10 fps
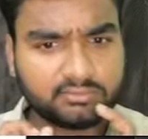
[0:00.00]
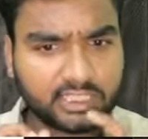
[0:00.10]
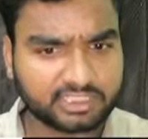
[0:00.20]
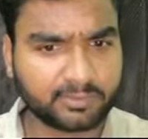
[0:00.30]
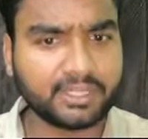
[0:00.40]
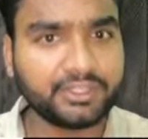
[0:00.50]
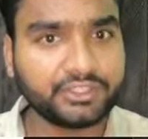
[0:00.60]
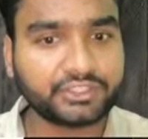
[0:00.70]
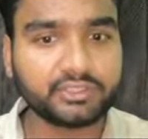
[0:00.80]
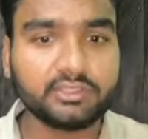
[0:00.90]

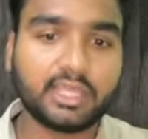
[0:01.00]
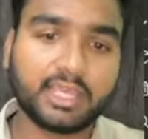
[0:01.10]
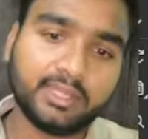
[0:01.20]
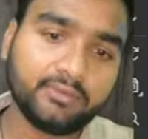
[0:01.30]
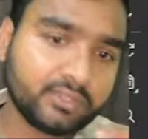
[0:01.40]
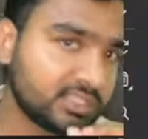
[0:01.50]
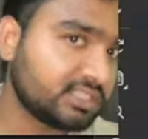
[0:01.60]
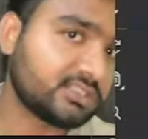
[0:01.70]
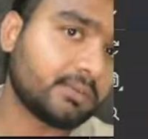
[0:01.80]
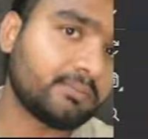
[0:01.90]
explanation and with
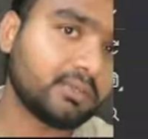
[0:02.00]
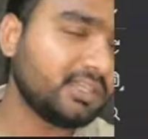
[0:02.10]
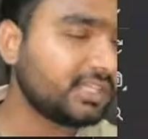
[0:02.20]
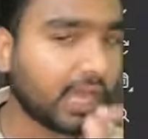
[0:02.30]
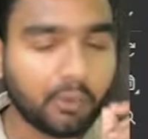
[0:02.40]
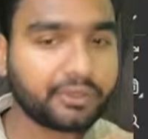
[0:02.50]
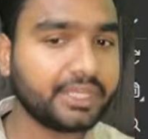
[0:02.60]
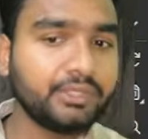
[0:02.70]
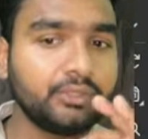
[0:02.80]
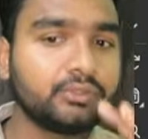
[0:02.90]
example. How
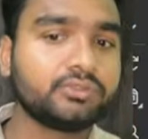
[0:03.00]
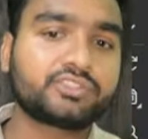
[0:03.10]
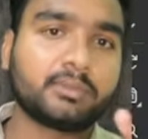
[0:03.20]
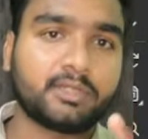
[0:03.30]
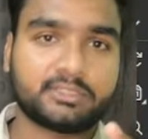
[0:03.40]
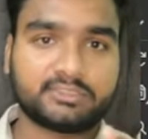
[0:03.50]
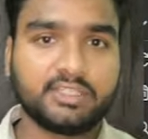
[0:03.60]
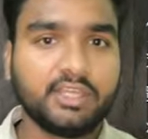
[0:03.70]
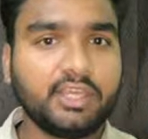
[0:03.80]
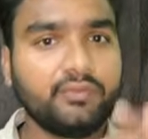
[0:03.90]
can you use command?
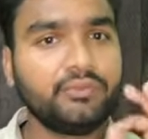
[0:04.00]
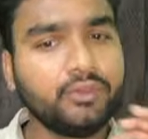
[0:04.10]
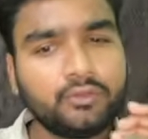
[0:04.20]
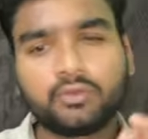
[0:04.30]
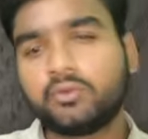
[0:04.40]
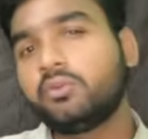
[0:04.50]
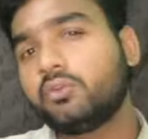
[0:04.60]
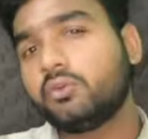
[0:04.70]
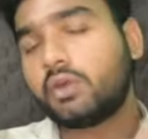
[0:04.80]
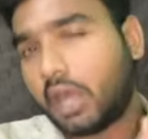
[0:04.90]
If you don't
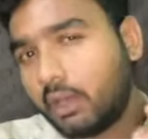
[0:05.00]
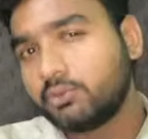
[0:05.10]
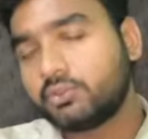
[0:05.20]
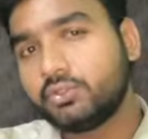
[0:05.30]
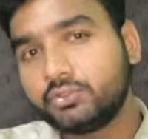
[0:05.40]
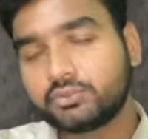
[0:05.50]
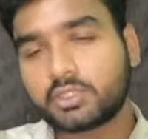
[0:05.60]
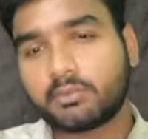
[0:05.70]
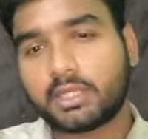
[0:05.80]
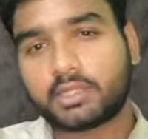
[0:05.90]
know how to use
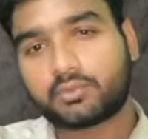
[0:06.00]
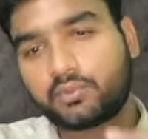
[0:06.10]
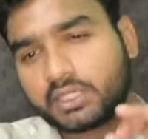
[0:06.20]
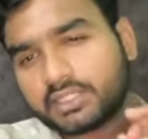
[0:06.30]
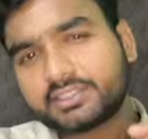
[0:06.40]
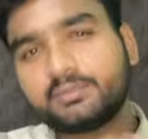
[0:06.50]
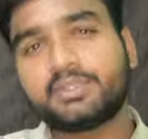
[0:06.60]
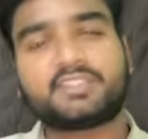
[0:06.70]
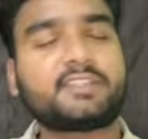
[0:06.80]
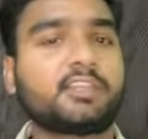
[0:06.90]
command, what are some
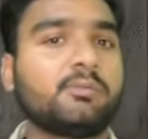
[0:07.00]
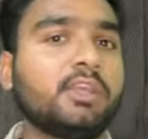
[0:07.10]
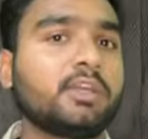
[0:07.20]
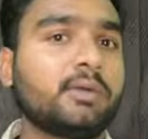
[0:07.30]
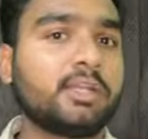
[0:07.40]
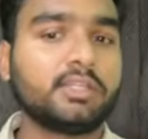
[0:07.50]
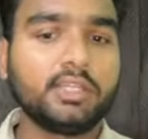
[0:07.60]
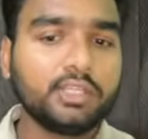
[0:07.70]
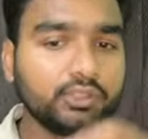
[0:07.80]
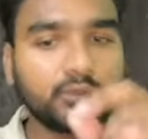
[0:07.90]
basic terminal command?
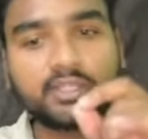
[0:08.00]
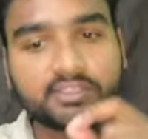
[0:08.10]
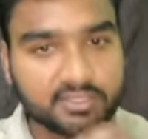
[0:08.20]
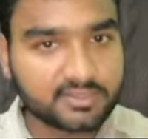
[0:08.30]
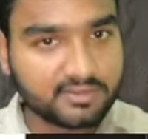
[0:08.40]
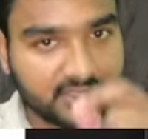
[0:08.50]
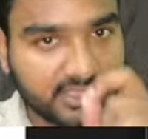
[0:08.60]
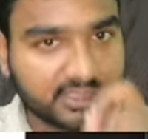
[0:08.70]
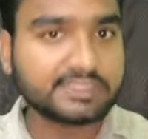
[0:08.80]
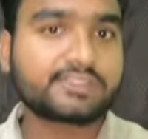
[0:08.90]
You can just
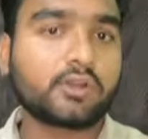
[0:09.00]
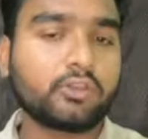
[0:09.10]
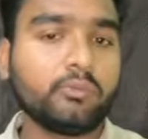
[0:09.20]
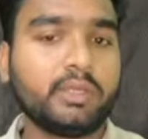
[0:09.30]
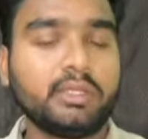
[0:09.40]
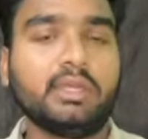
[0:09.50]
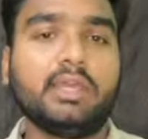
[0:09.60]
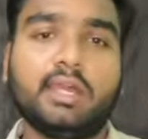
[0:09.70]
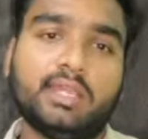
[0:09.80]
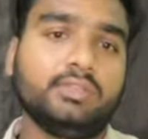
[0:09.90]
see this document
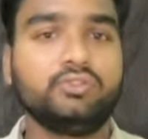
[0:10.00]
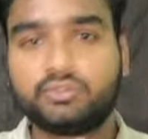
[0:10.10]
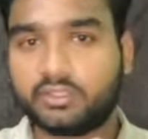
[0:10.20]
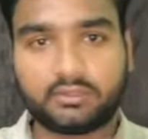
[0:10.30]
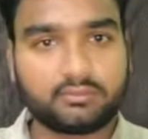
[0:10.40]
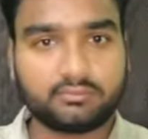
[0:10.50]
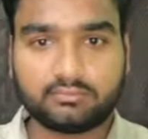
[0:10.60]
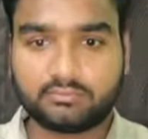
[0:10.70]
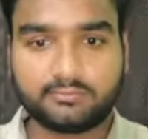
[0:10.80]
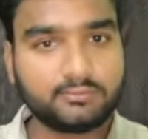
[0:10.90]
and use it.
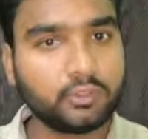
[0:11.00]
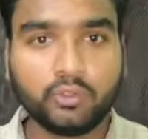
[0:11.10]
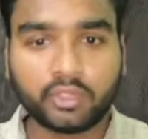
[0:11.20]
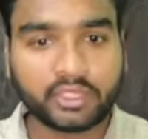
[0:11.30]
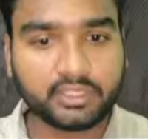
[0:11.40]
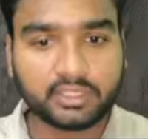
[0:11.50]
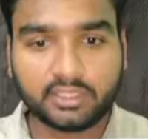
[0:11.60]
Okay.